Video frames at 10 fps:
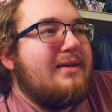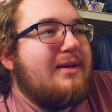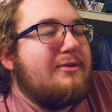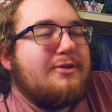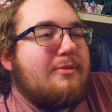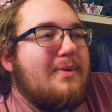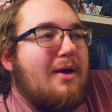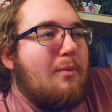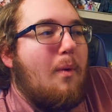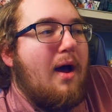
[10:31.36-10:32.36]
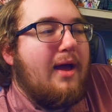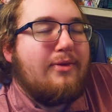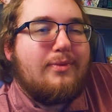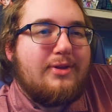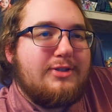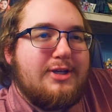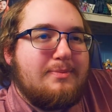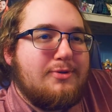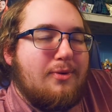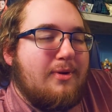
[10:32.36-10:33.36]
It would just be unwise with the
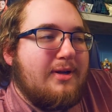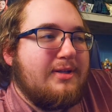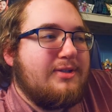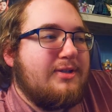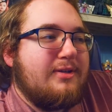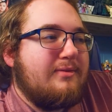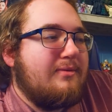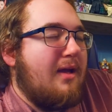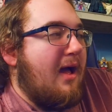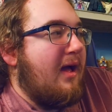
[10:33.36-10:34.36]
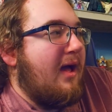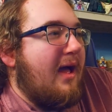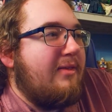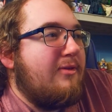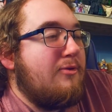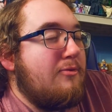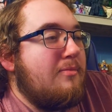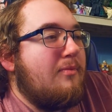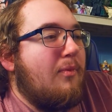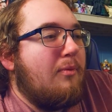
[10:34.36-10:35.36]
chip shortage. I
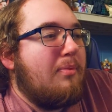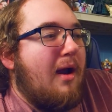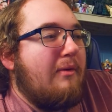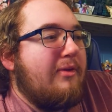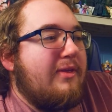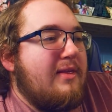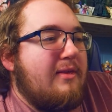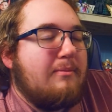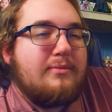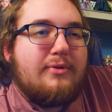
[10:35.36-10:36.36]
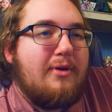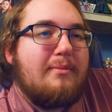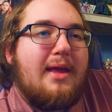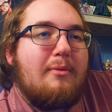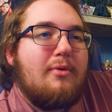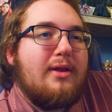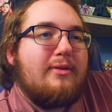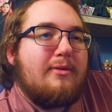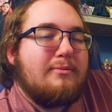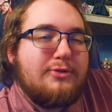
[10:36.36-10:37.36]
assume we'll probably see some game will
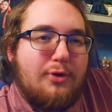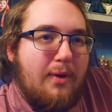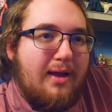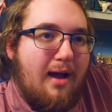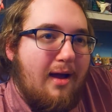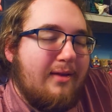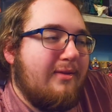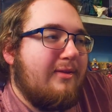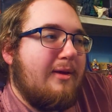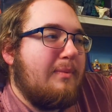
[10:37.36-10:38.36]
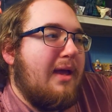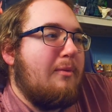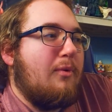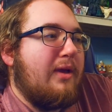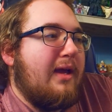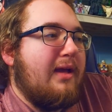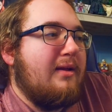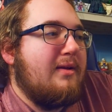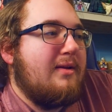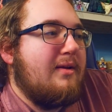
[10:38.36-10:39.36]
get some Joy-Cons and some game will get
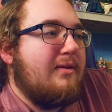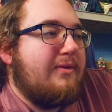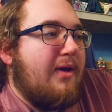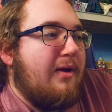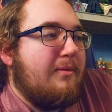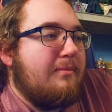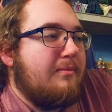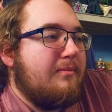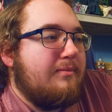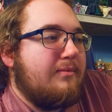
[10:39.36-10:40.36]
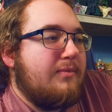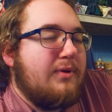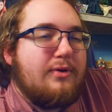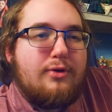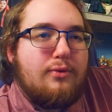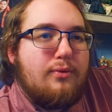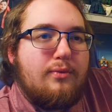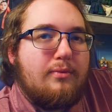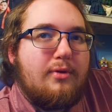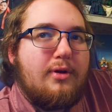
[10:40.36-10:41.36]
some
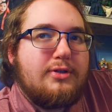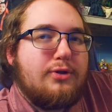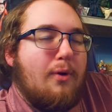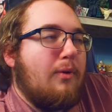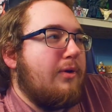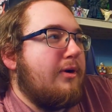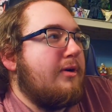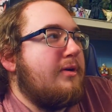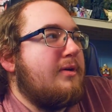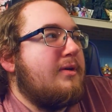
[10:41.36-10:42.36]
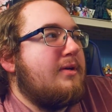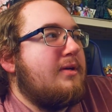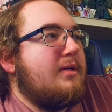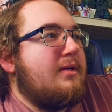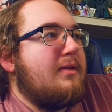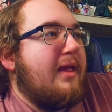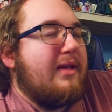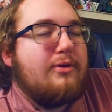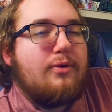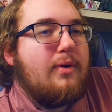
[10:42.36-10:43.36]
new controller,
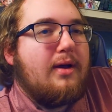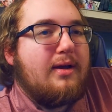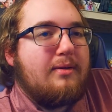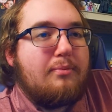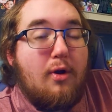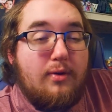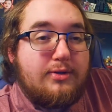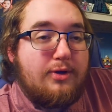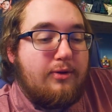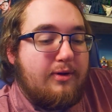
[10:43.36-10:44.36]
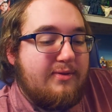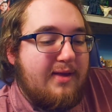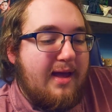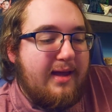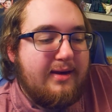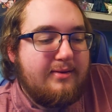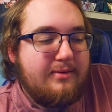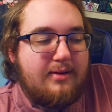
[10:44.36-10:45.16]
like new Pro controller design.